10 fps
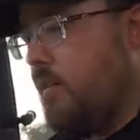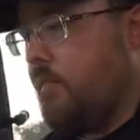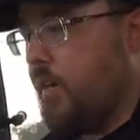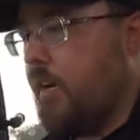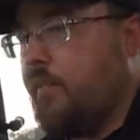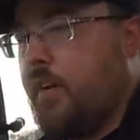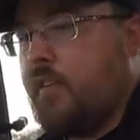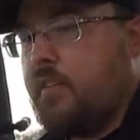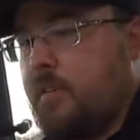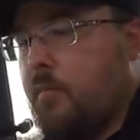very,
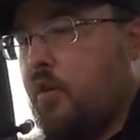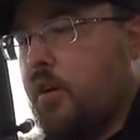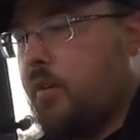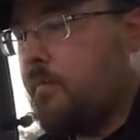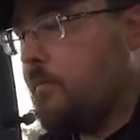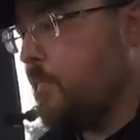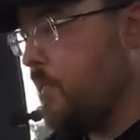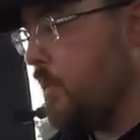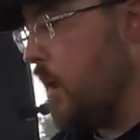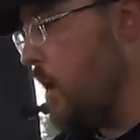very similar.
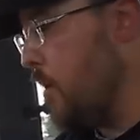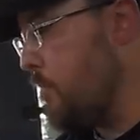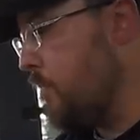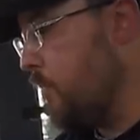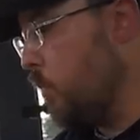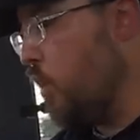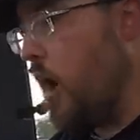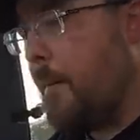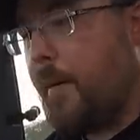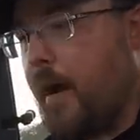We'll
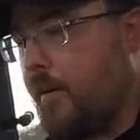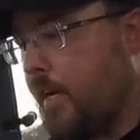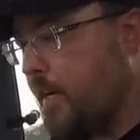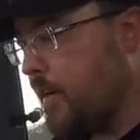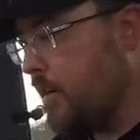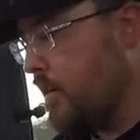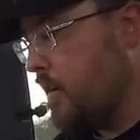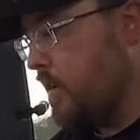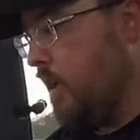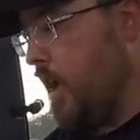hop out here
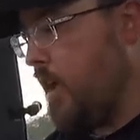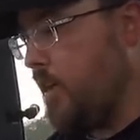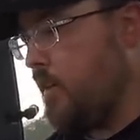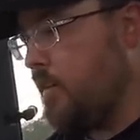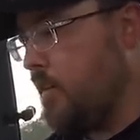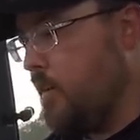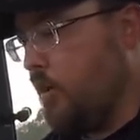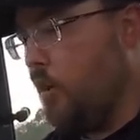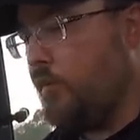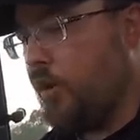and
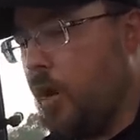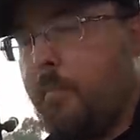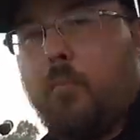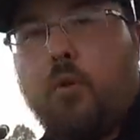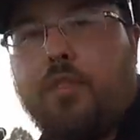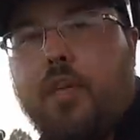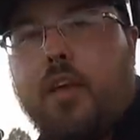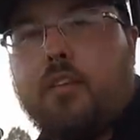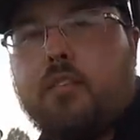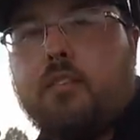go over a couple more
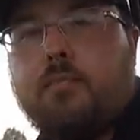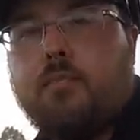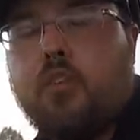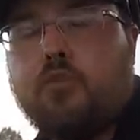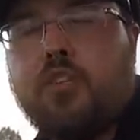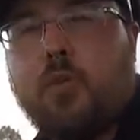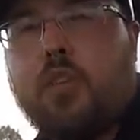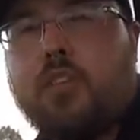things, so stick with